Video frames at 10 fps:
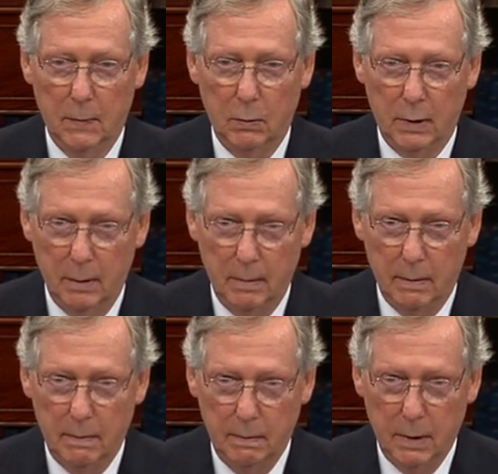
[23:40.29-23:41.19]
When the
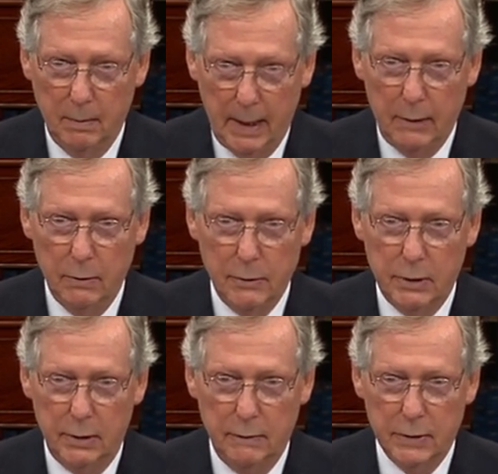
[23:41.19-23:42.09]

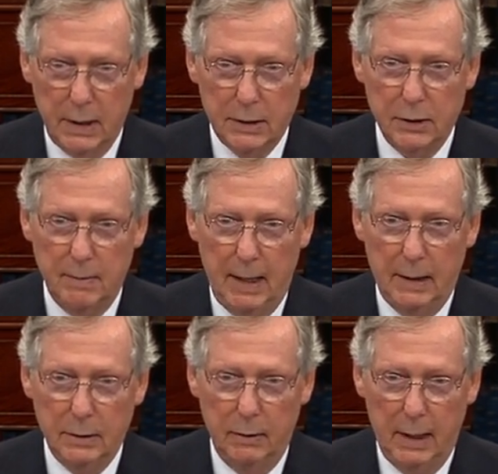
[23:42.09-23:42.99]
Commander-in-Chief sets his
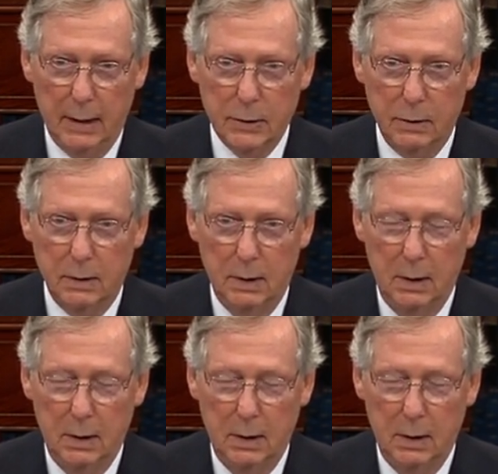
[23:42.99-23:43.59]
mind to an action,